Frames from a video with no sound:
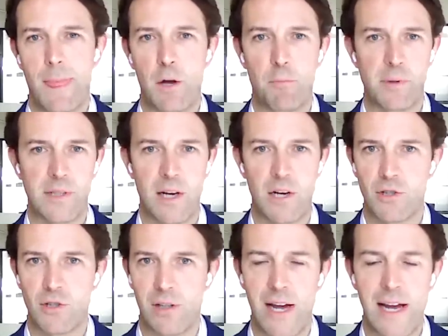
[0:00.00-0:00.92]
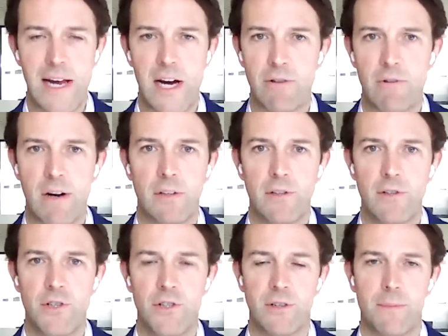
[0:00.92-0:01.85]
potential AI
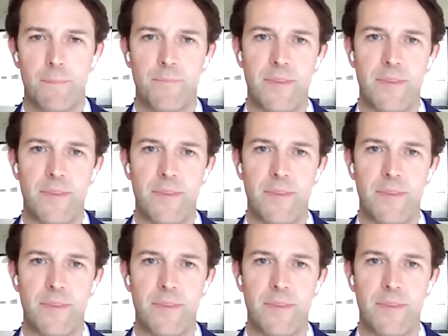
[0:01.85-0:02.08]
revolution.